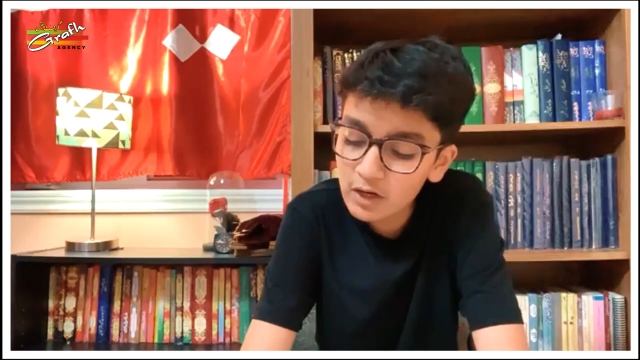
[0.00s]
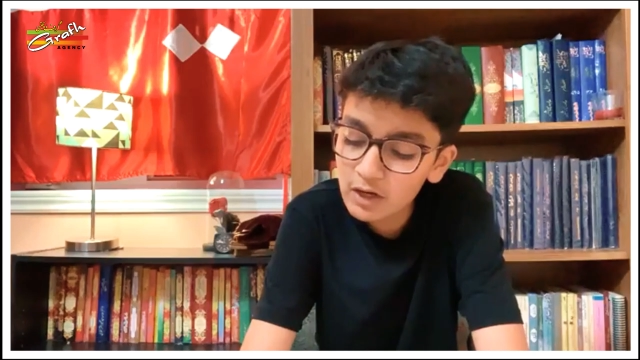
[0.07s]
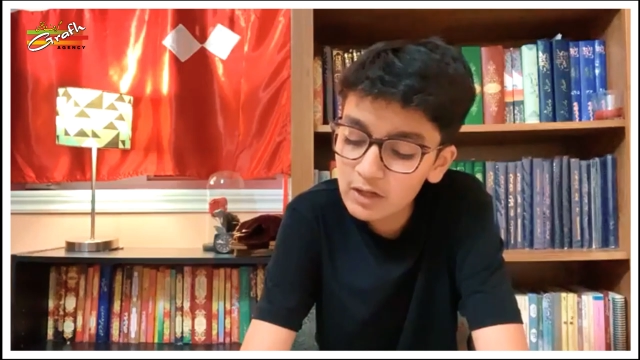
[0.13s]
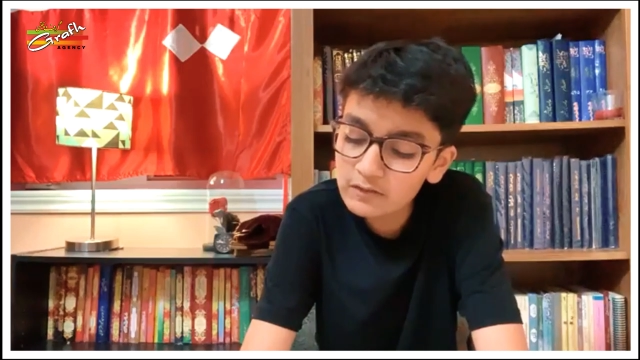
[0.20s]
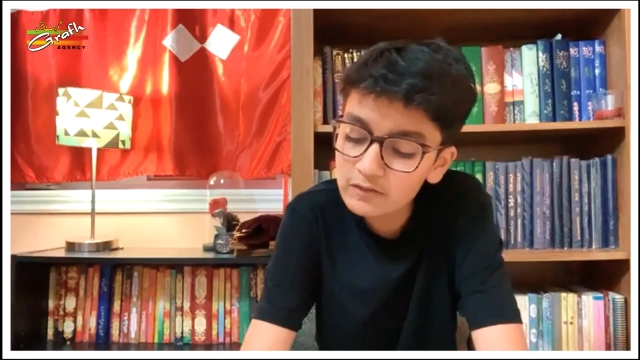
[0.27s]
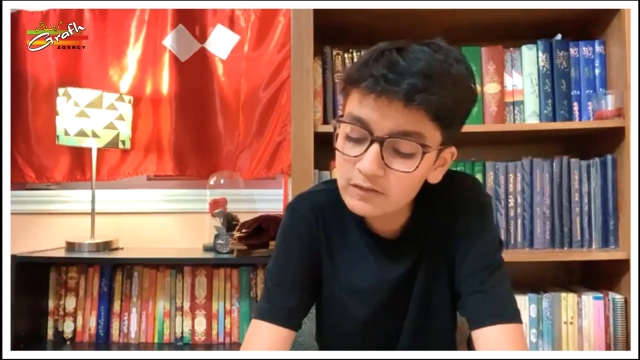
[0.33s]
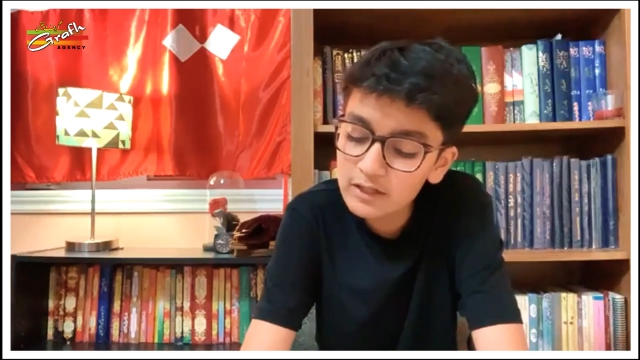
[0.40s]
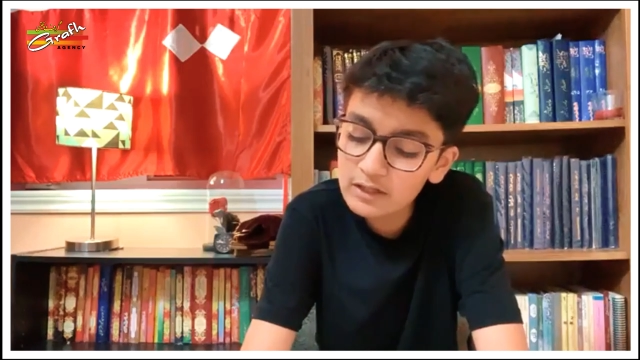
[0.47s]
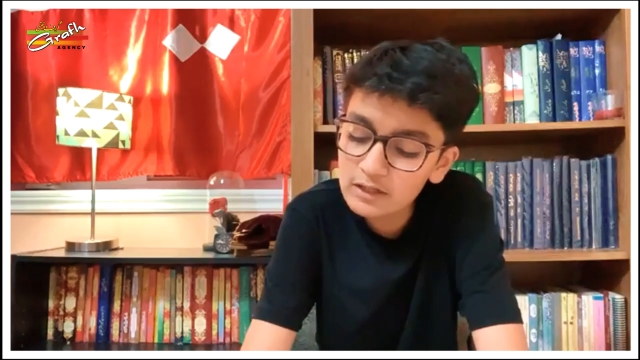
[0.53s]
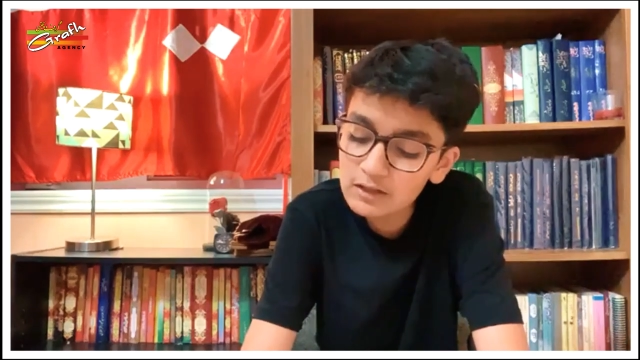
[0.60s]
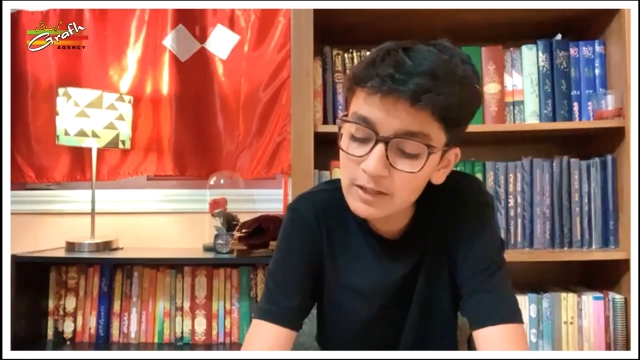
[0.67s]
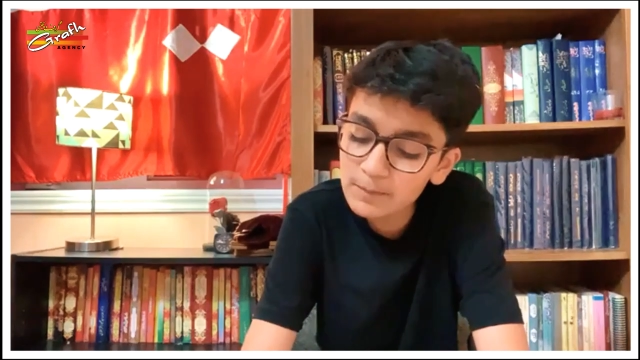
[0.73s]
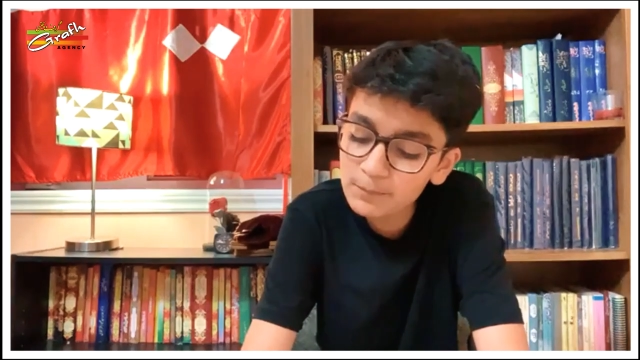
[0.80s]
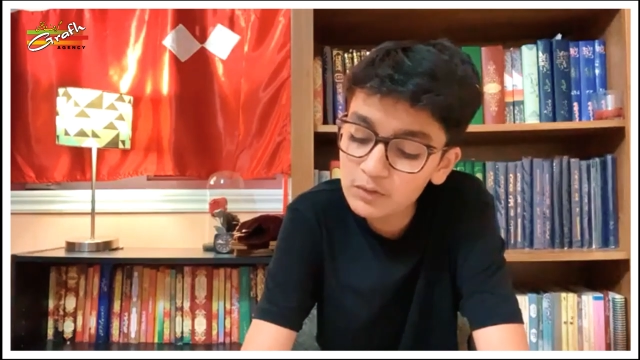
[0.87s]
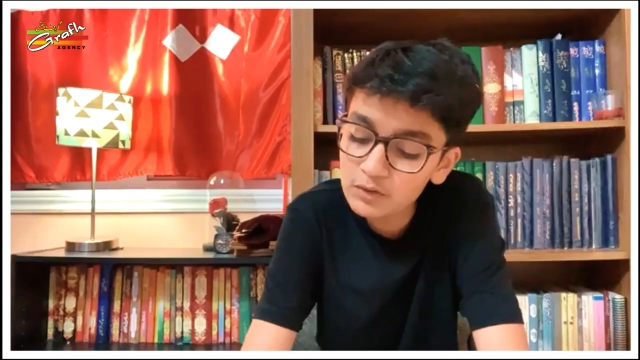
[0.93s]

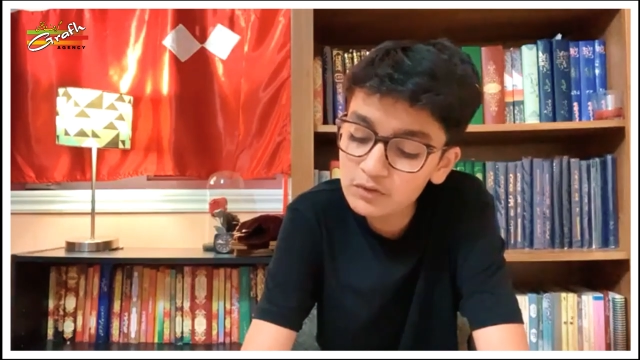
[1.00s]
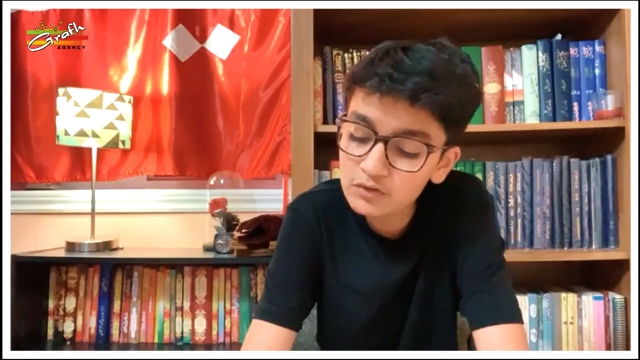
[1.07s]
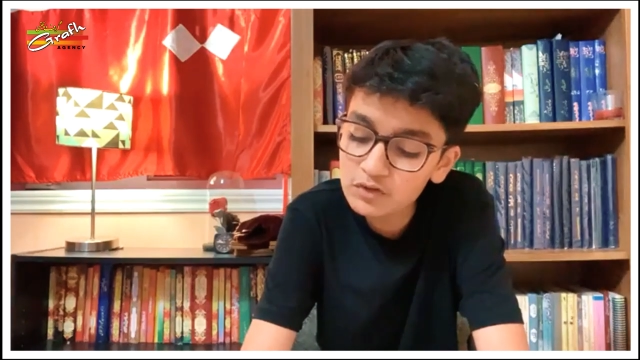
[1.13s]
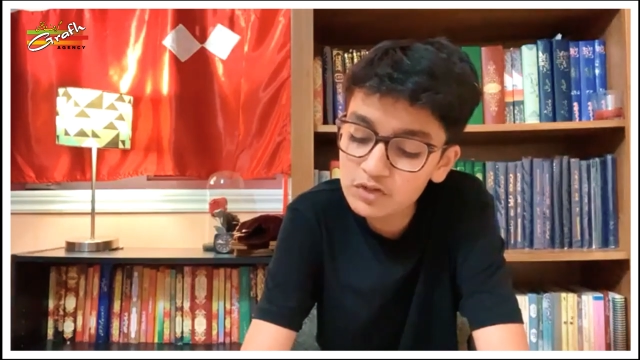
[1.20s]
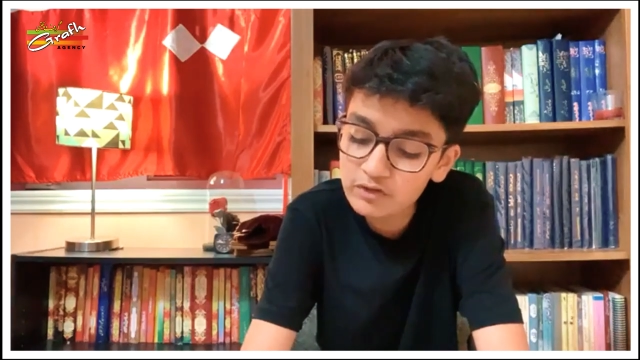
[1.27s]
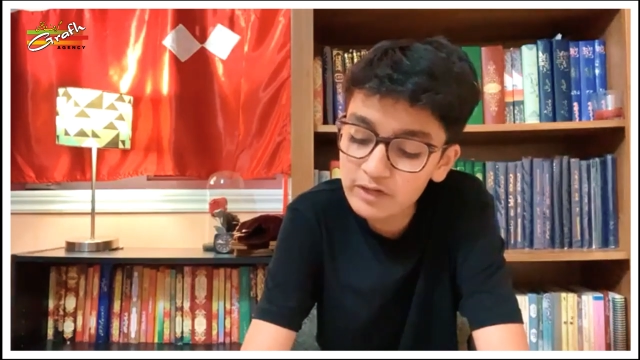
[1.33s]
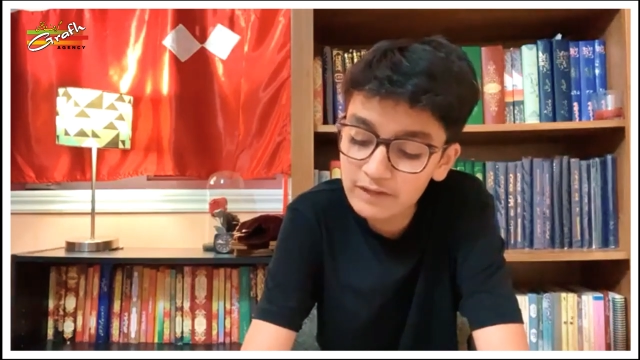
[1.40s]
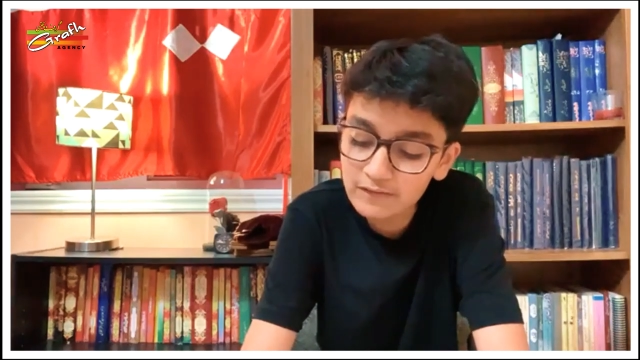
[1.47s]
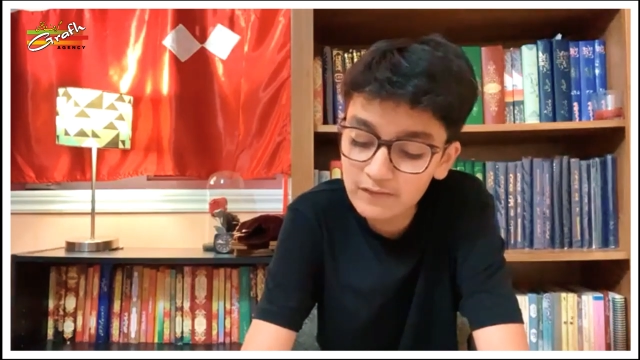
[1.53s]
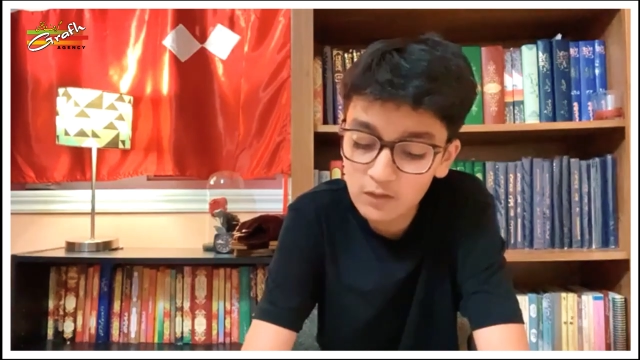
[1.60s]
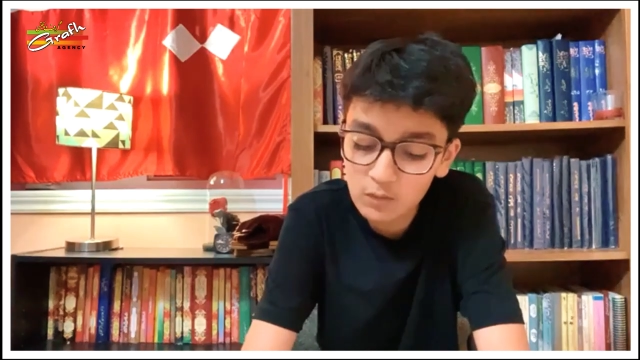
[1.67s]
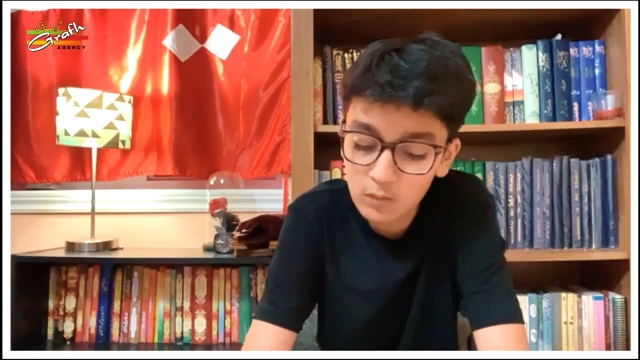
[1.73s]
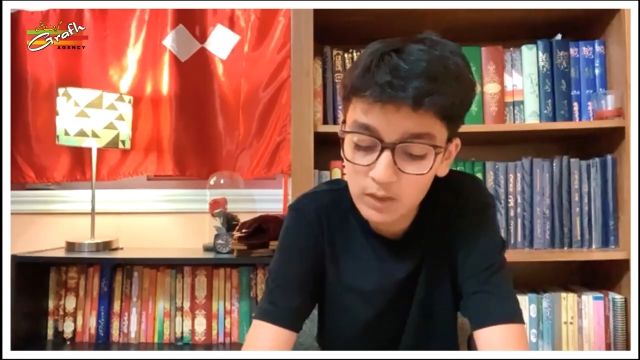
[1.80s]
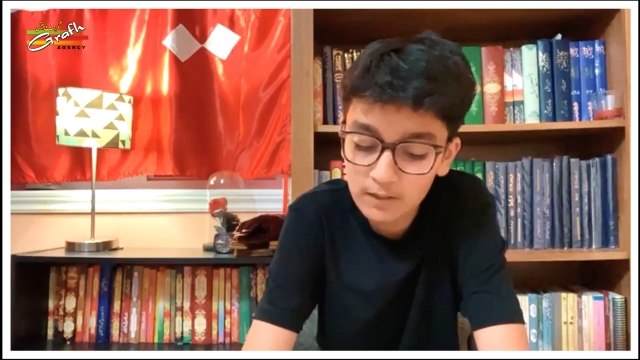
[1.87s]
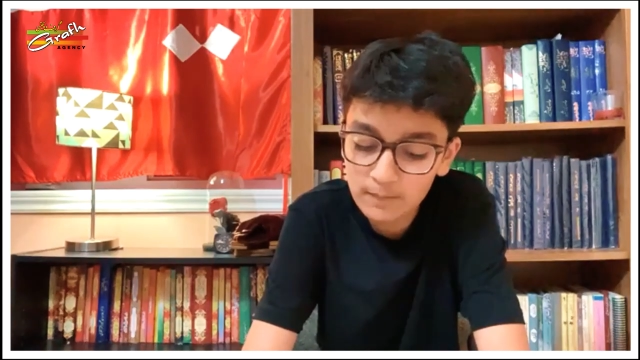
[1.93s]
constantly
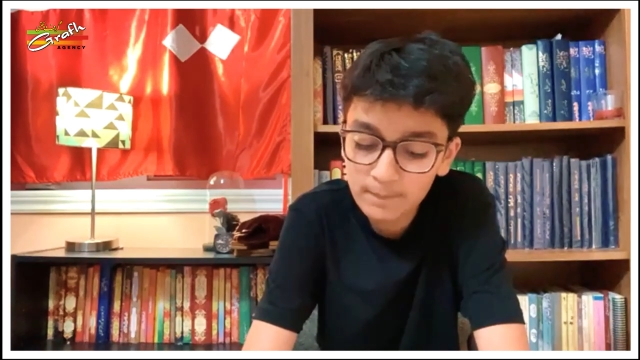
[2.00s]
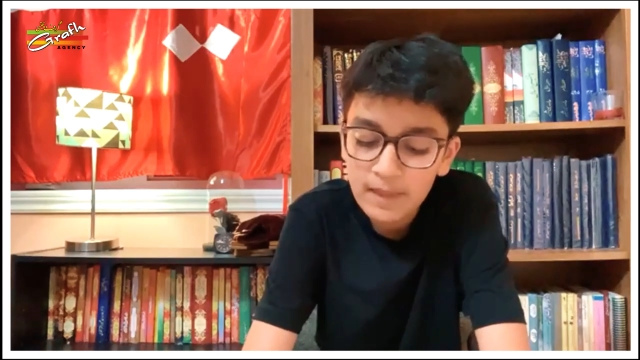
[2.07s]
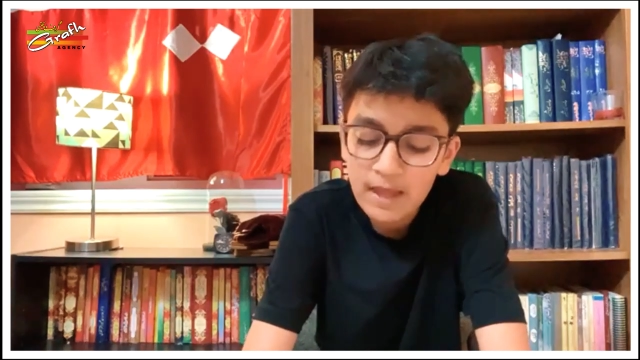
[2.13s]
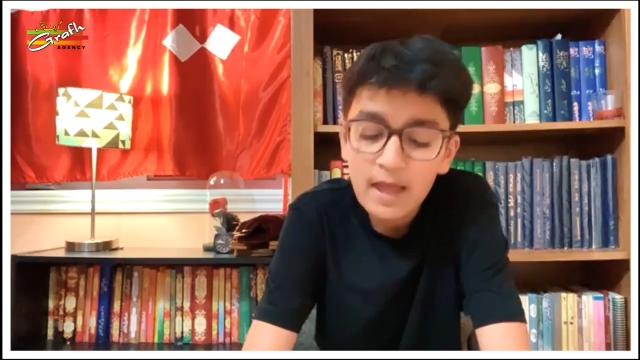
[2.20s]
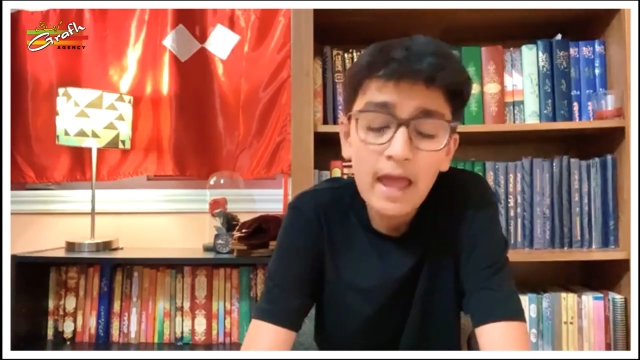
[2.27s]
prostrating one.